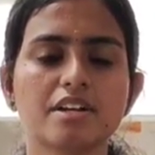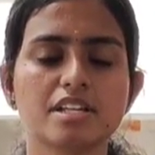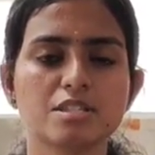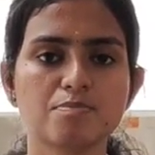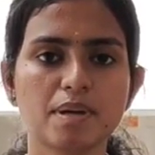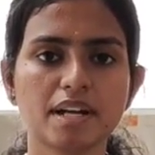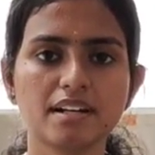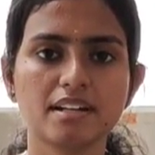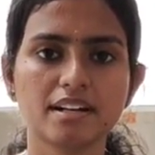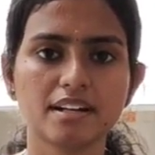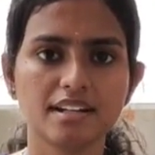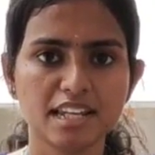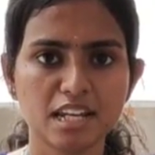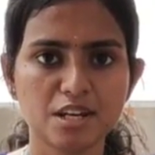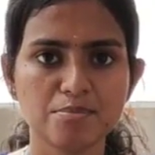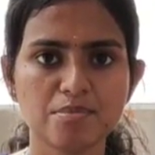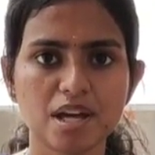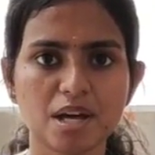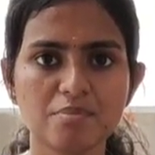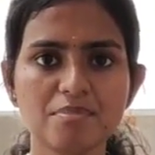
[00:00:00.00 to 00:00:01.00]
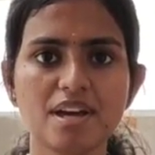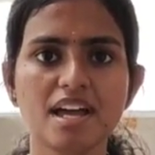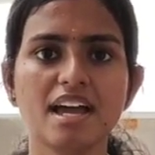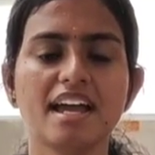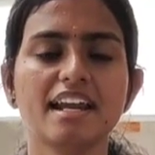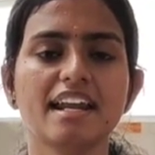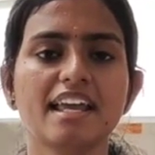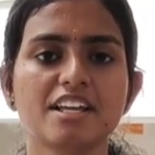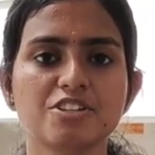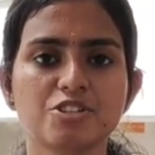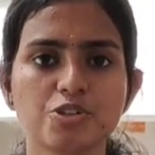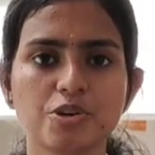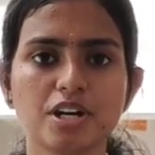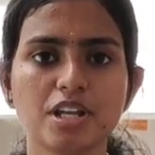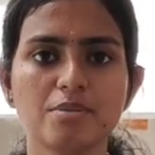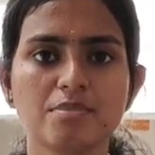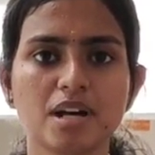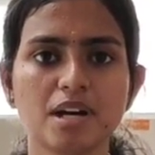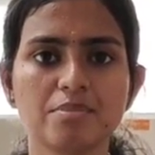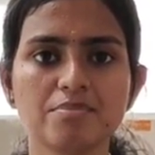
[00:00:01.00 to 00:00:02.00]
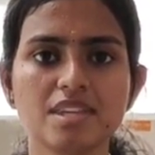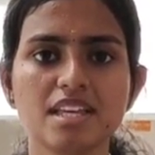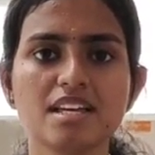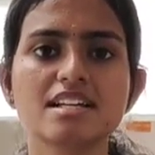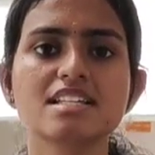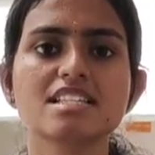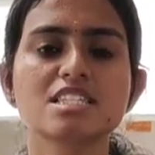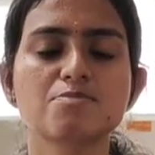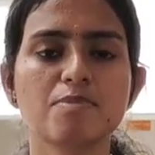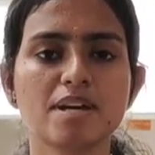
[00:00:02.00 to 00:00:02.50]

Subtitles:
and respected Dean Ma'am and HOD Ma'am.